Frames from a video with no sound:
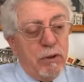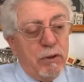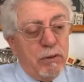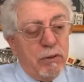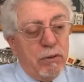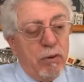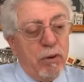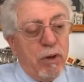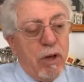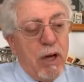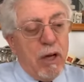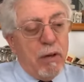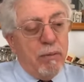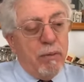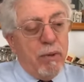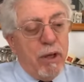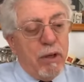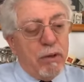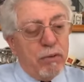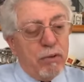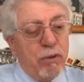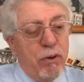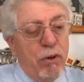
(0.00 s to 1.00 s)
So God
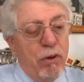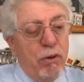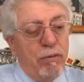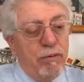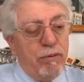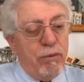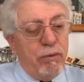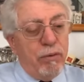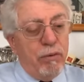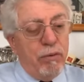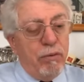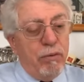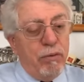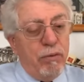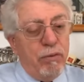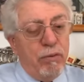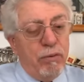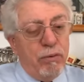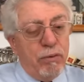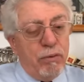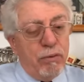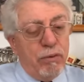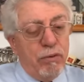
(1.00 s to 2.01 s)
bless all of you.
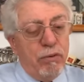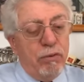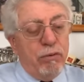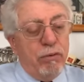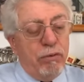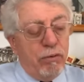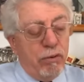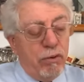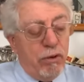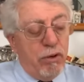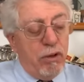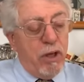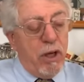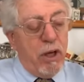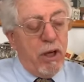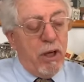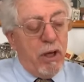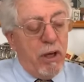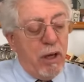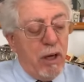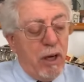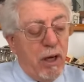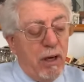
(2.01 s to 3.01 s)
Soon,
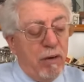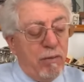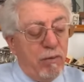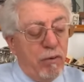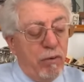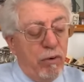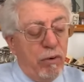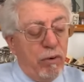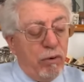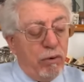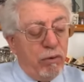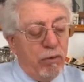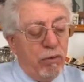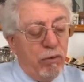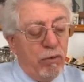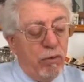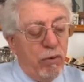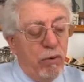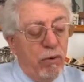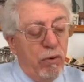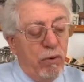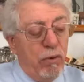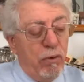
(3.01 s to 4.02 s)
today, I'm going to
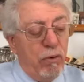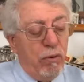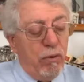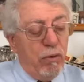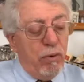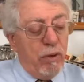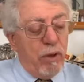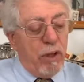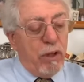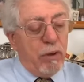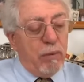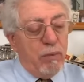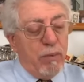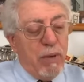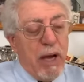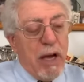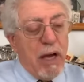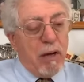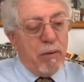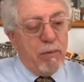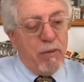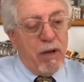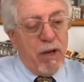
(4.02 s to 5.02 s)
get
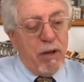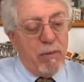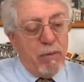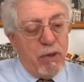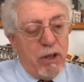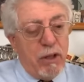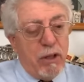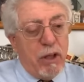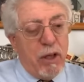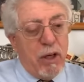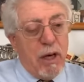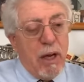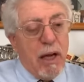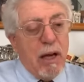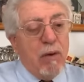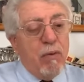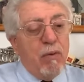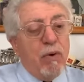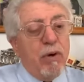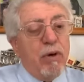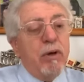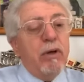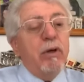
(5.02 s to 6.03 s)
back maybe in an
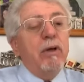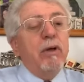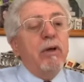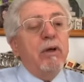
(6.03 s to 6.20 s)
hour